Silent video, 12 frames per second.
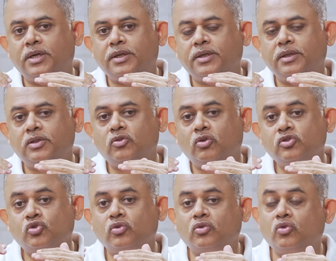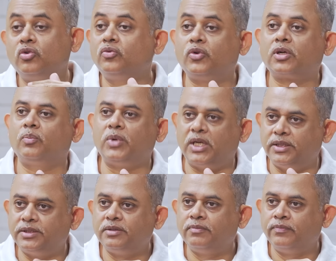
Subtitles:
is also good for compliance.